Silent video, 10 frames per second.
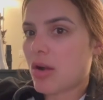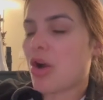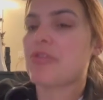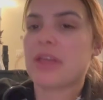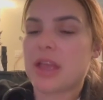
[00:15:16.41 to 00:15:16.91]

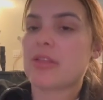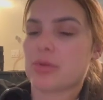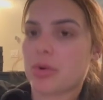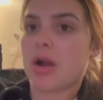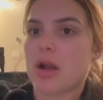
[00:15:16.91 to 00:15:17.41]
Are they in
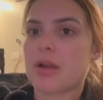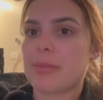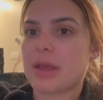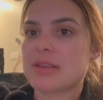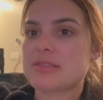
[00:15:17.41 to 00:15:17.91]
the wrong?
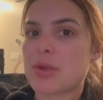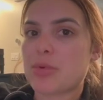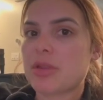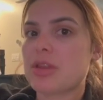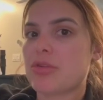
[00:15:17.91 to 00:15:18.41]
Because they
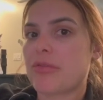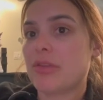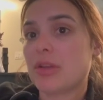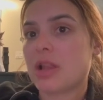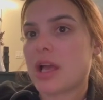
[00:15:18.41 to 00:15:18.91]
really do
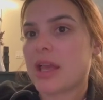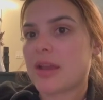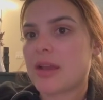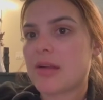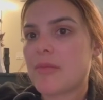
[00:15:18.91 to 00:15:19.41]
feel
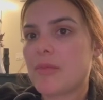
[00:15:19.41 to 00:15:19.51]
like